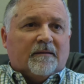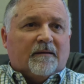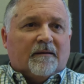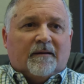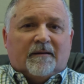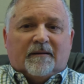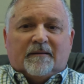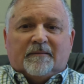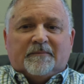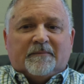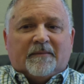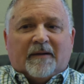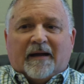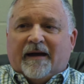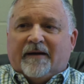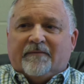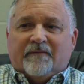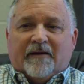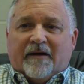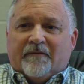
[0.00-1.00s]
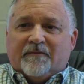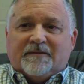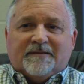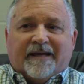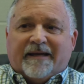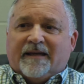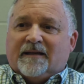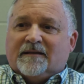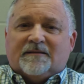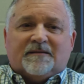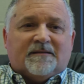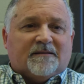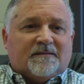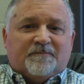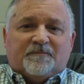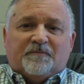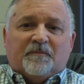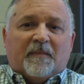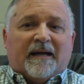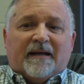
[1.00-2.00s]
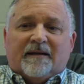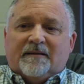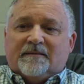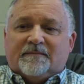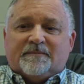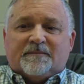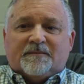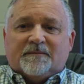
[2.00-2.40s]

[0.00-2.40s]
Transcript: Um, I've, I've taken my